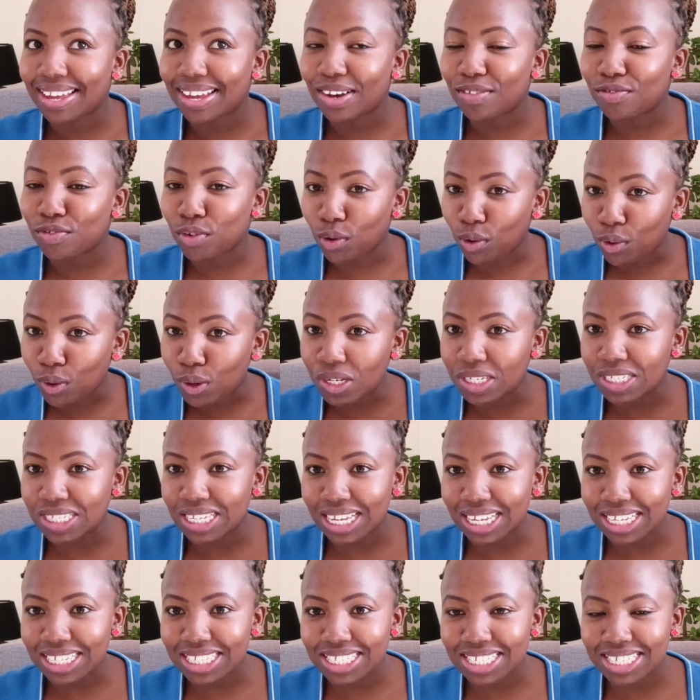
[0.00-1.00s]
for
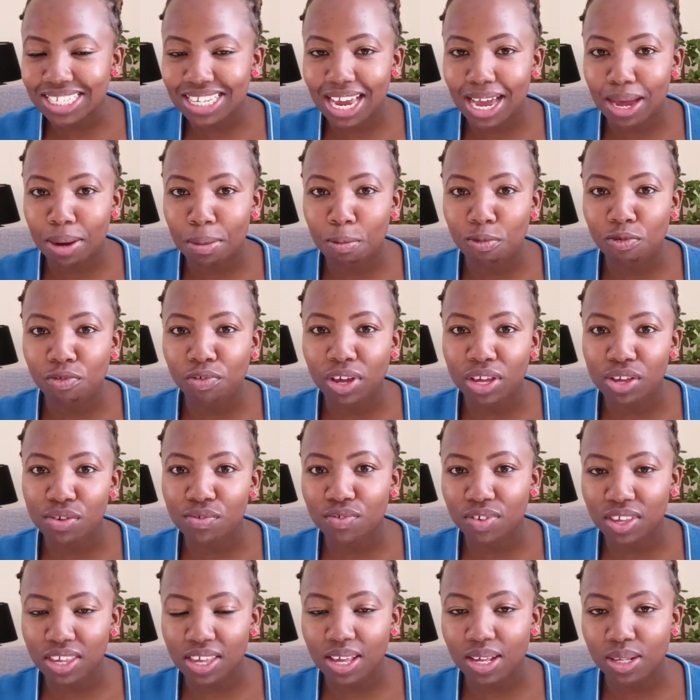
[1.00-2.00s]
context, I'm
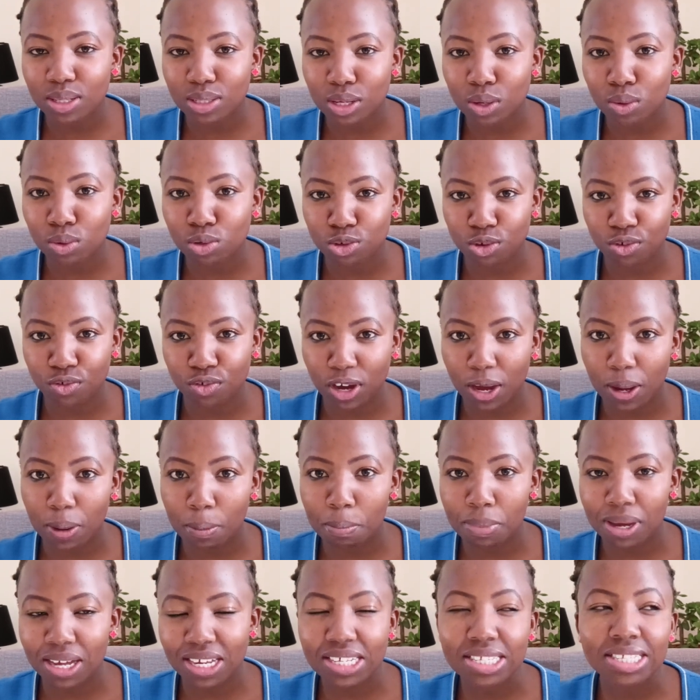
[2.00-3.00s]
5 years out of
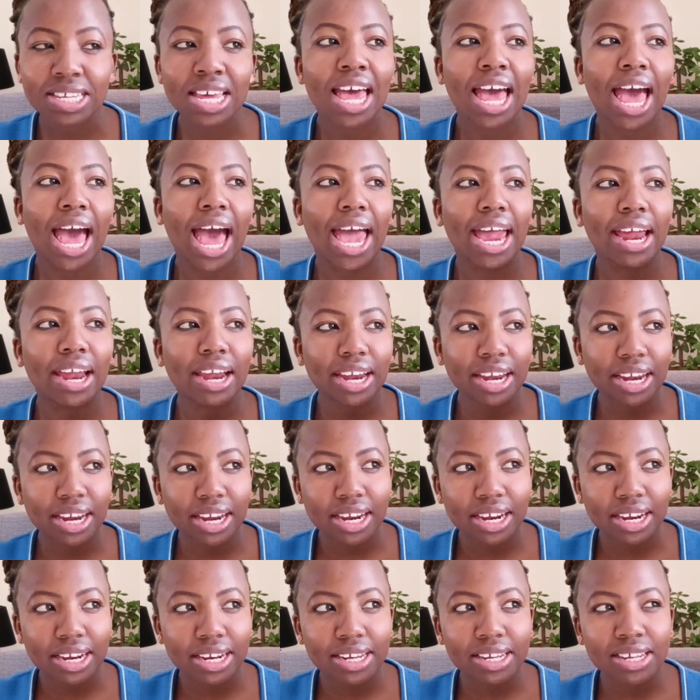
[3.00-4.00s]
campus.
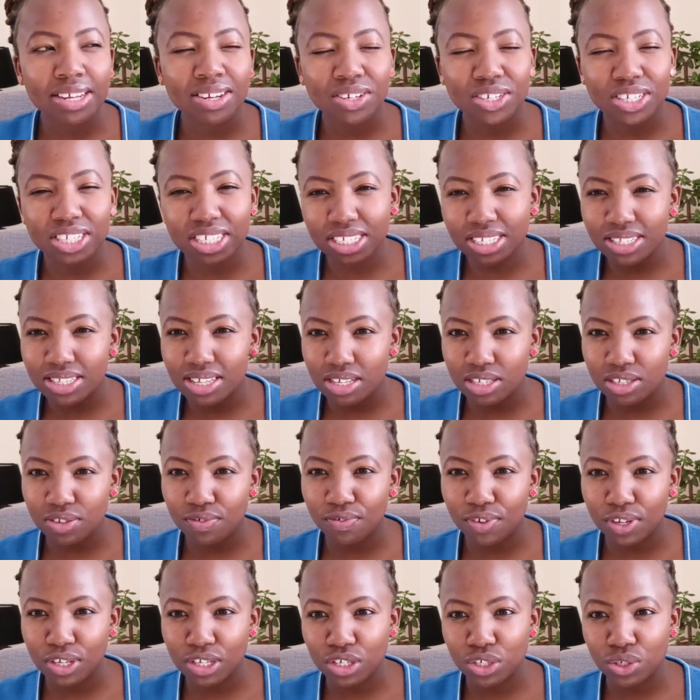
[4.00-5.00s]
I did this
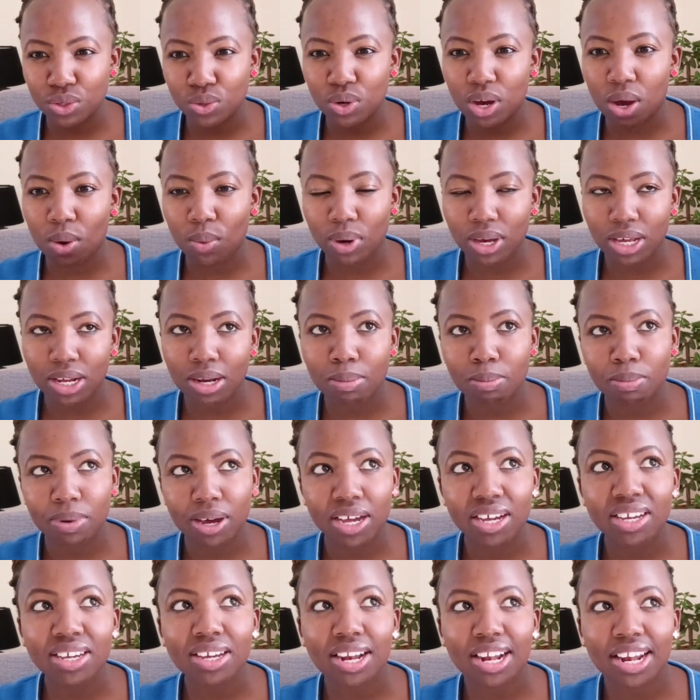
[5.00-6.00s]
video a while
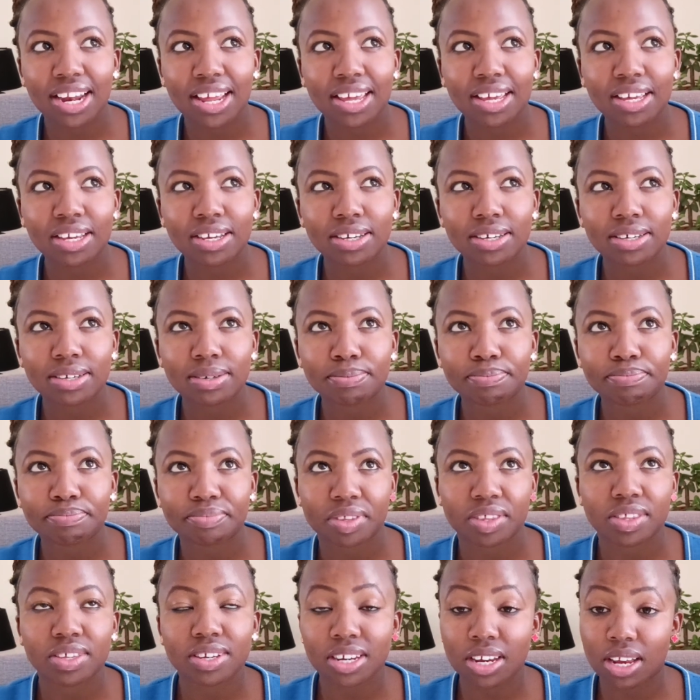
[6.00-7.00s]
back, like
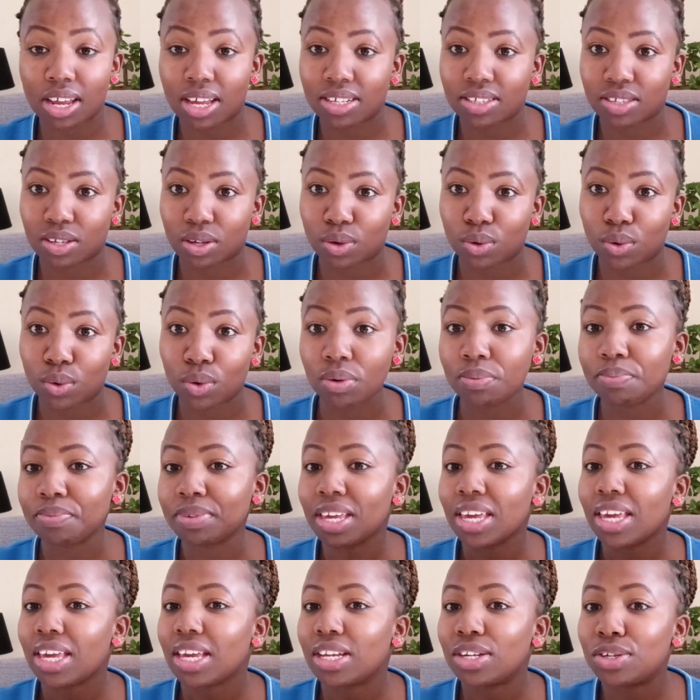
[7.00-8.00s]
3 years ago
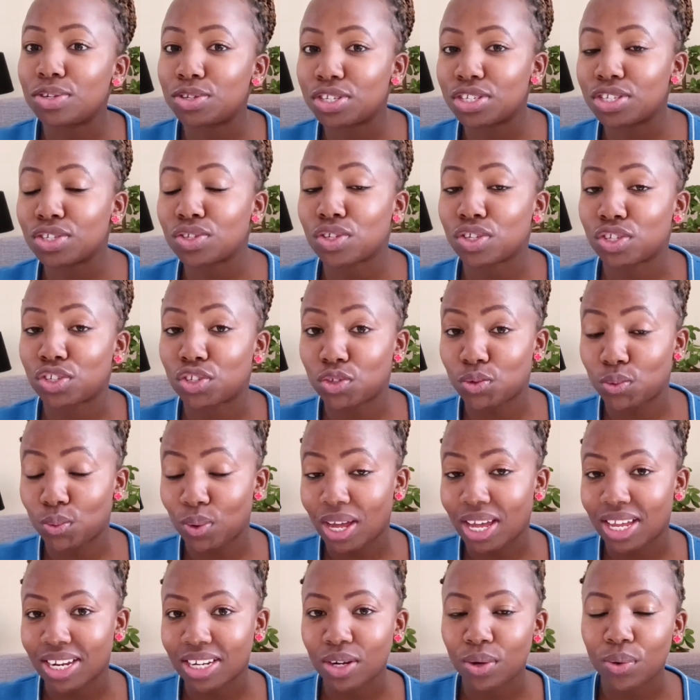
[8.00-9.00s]
in
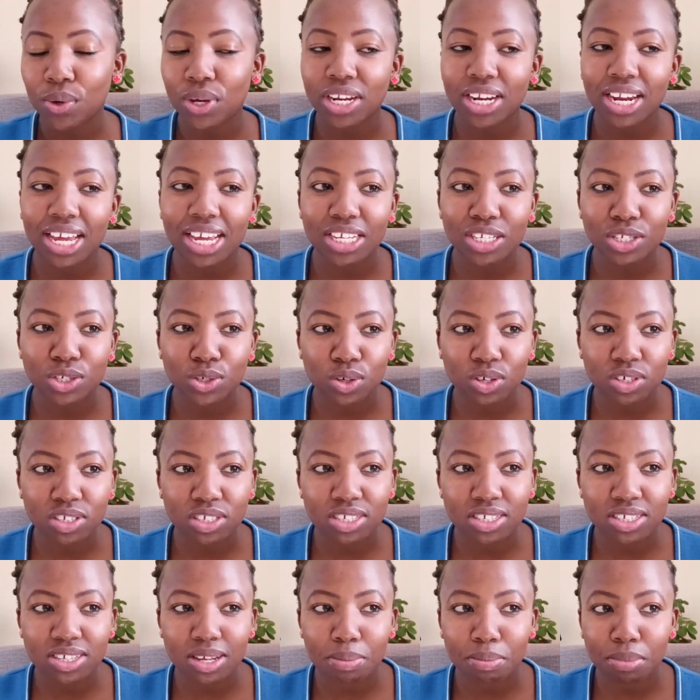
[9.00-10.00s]
2021, when I
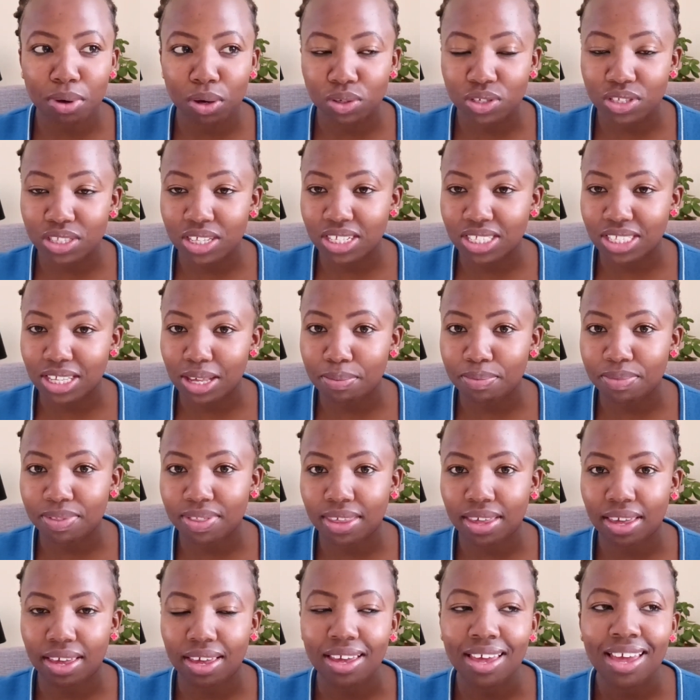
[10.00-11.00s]
talked about the same
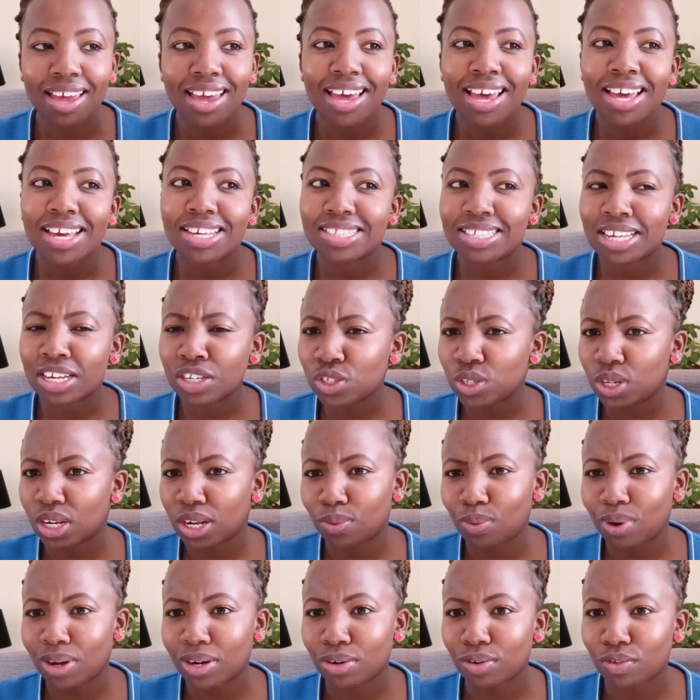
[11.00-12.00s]
thing. It's actually
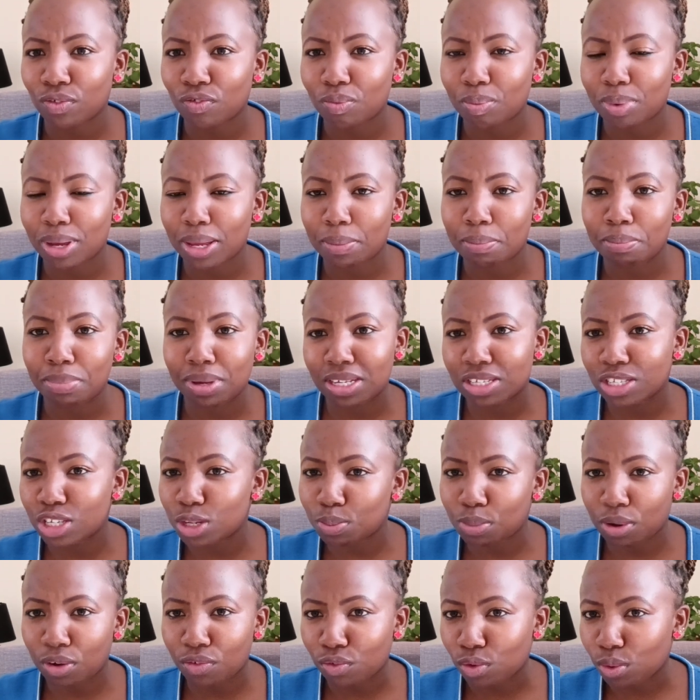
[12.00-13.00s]
one of my best
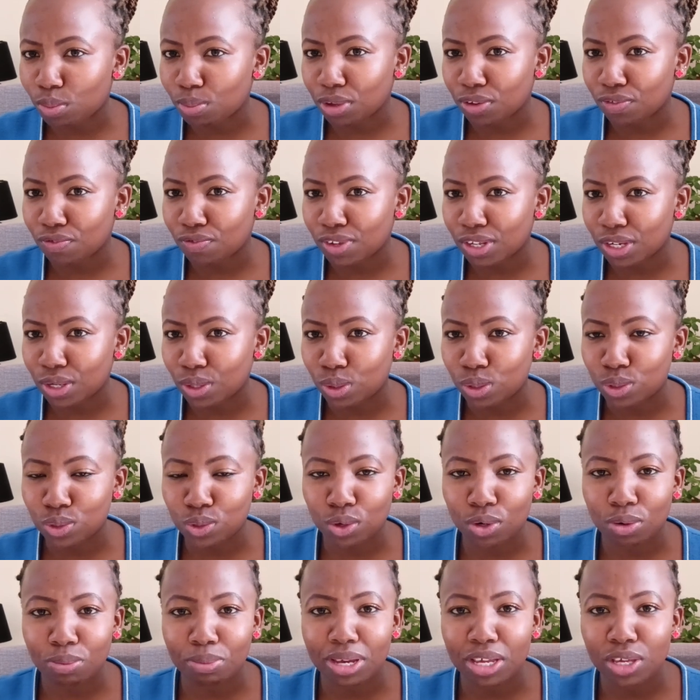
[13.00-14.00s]
performing videos
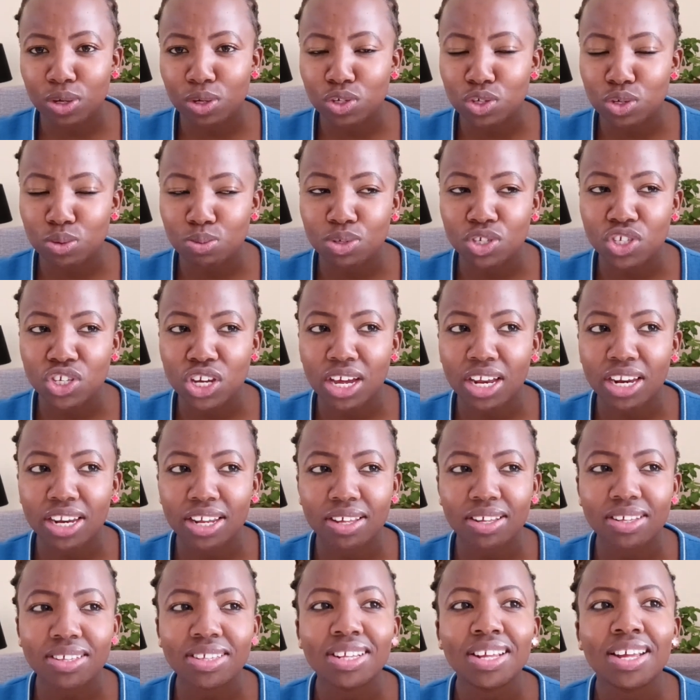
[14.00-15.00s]
on my YouTube
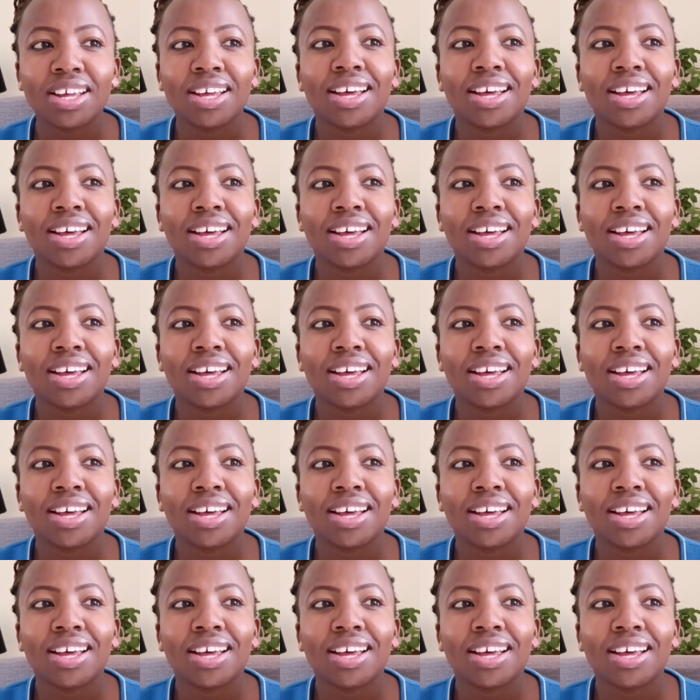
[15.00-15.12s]
channel,